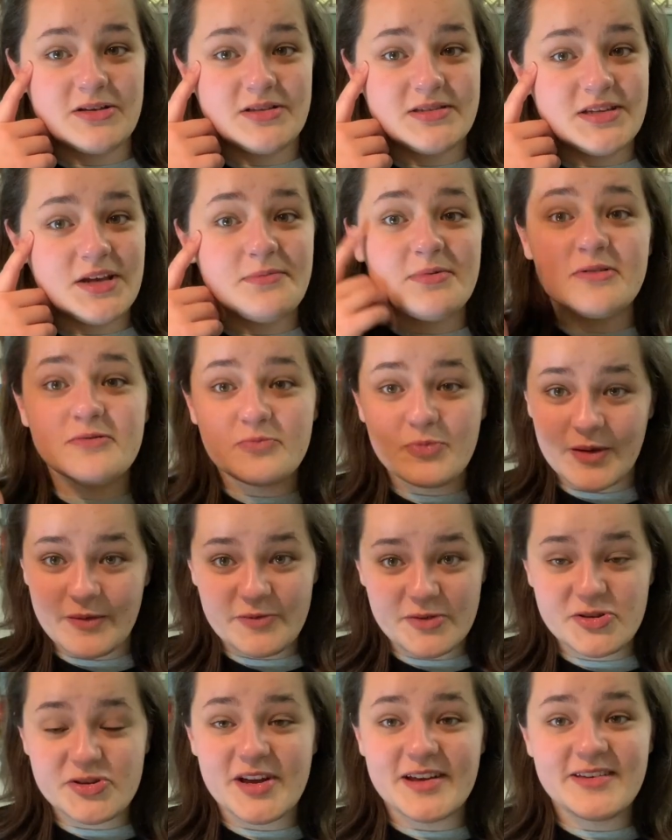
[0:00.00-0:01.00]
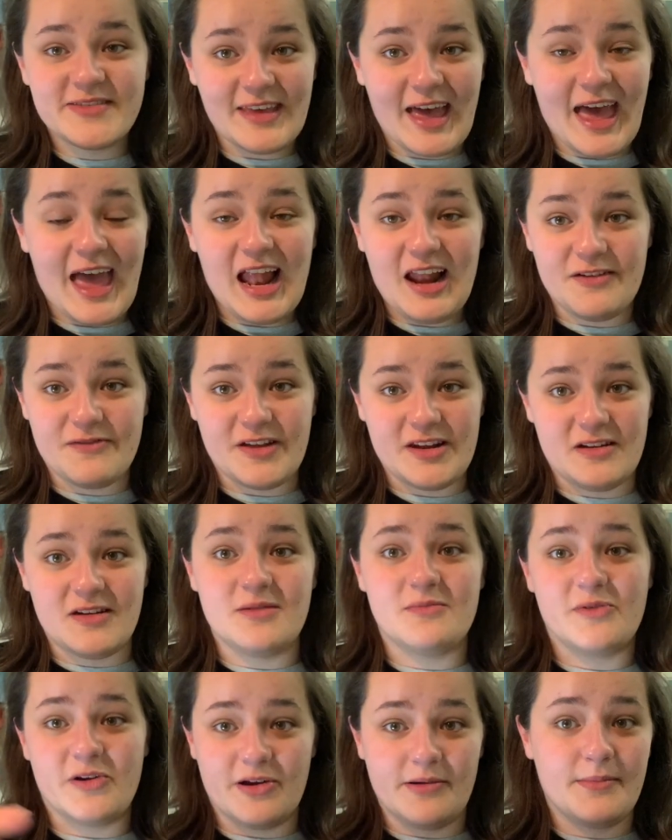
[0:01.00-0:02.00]
So we'll, we'll address that elephant in the
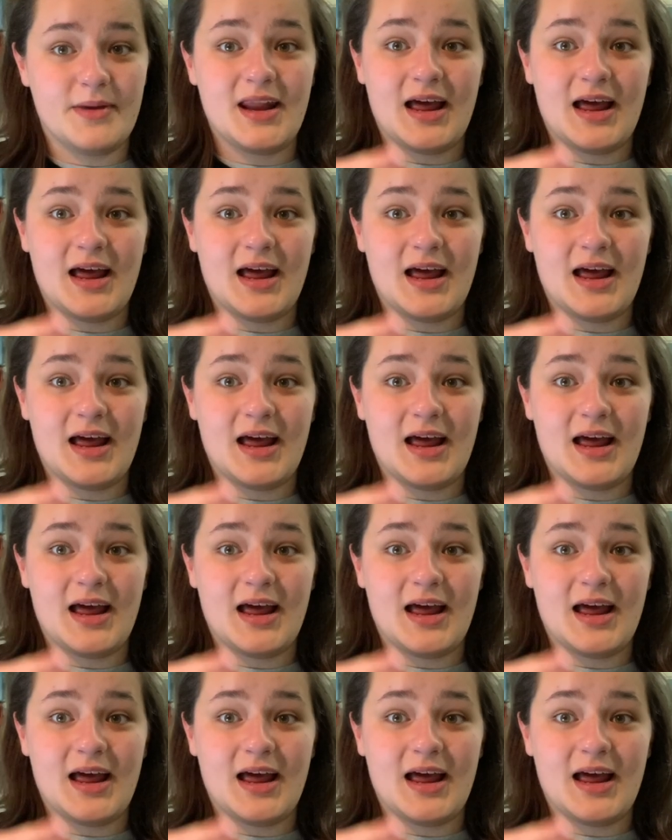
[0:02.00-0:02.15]
room and